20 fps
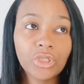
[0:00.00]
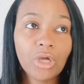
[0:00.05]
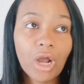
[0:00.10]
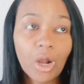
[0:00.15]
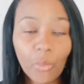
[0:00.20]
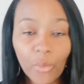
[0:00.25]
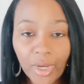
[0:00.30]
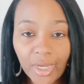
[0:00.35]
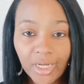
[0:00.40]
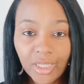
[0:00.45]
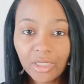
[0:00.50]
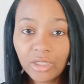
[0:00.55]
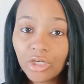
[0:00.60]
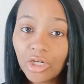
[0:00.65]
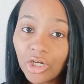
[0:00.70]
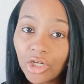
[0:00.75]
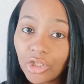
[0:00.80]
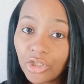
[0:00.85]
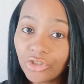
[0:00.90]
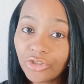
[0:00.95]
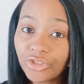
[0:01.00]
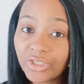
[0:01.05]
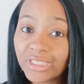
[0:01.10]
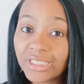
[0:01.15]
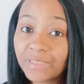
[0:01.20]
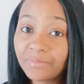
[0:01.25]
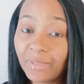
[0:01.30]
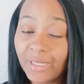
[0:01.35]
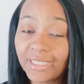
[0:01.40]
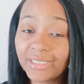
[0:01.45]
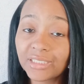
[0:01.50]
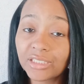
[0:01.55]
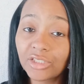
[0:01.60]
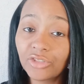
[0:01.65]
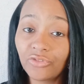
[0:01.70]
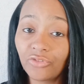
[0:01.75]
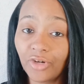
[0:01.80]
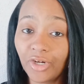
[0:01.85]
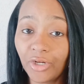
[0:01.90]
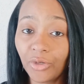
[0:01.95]
So our wedding colors is
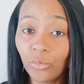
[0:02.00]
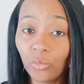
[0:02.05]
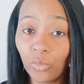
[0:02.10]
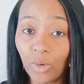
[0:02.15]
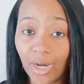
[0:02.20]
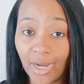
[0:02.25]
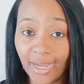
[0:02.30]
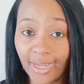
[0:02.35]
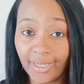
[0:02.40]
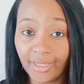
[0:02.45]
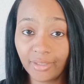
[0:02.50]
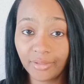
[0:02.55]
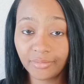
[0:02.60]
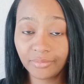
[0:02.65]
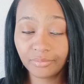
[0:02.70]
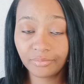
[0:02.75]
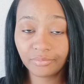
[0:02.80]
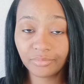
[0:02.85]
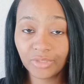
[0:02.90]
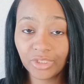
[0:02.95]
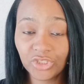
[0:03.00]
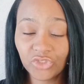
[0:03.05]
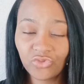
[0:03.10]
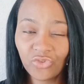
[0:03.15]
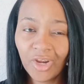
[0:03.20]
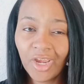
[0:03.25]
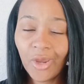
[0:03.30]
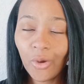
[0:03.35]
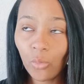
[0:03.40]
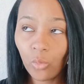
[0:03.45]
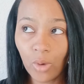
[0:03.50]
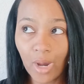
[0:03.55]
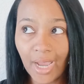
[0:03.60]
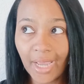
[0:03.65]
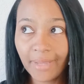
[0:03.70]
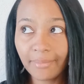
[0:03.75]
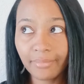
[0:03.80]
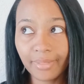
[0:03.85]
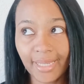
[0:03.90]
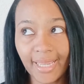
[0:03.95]
basically red and white. It's red,
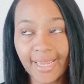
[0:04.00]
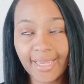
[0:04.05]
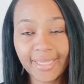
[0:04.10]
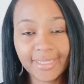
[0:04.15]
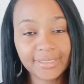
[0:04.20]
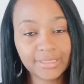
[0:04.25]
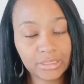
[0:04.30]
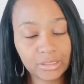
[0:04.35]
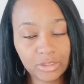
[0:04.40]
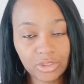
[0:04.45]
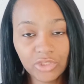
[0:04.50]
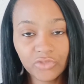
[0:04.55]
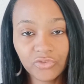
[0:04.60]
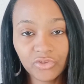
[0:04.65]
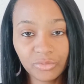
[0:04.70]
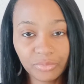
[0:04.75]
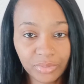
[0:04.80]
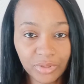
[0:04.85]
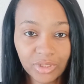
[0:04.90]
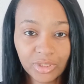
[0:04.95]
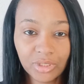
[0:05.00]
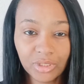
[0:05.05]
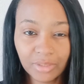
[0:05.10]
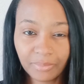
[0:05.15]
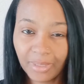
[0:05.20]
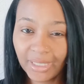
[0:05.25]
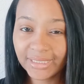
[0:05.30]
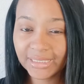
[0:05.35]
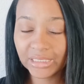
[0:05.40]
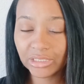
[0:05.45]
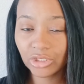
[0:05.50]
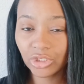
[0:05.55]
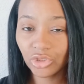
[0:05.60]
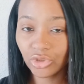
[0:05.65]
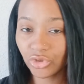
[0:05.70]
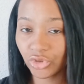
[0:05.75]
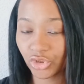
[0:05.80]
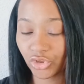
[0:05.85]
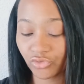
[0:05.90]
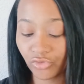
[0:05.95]
white, black, and silver, but the basic
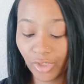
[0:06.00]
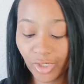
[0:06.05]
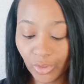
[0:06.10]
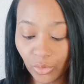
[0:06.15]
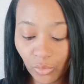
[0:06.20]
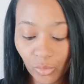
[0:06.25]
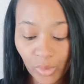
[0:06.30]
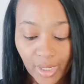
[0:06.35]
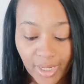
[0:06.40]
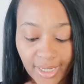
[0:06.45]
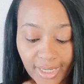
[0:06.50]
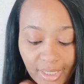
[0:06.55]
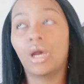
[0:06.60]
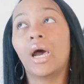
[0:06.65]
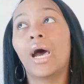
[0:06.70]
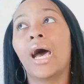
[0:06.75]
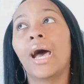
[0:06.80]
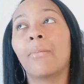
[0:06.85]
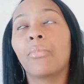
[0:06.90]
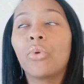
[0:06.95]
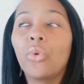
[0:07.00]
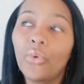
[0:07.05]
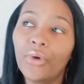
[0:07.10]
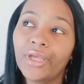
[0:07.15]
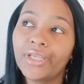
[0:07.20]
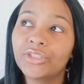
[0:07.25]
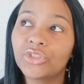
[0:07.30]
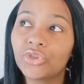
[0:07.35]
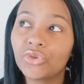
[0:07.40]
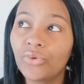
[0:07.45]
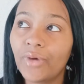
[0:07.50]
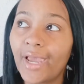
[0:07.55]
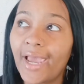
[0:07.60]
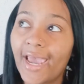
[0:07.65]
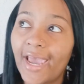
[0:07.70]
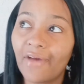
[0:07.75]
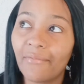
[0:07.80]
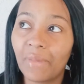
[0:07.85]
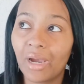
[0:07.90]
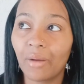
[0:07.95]
colors is red and white. I'm going to
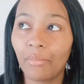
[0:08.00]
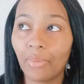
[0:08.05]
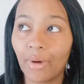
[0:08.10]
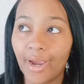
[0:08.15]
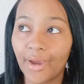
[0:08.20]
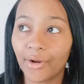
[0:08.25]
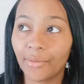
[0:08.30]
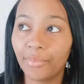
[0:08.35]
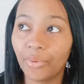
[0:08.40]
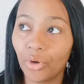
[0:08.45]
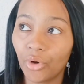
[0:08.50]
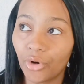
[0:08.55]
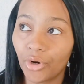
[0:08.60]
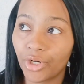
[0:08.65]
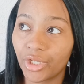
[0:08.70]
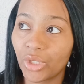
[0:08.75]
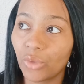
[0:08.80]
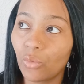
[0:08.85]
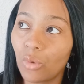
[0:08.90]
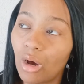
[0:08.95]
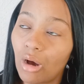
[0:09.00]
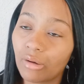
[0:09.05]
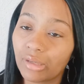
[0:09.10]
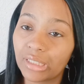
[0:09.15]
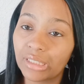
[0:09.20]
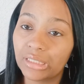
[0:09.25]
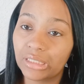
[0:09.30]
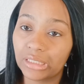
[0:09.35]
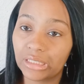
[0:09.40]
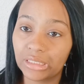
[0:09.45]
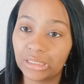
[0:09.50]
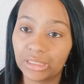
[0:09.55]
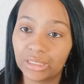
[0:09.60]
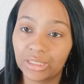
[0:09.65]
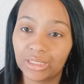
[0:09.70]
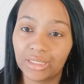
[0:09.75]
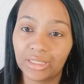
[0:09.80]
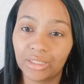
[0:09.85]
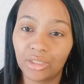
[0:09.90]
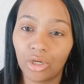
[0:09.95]
have my bridal party walking
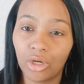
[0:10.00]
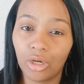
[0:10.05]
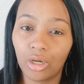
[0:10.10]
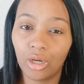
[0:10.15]
in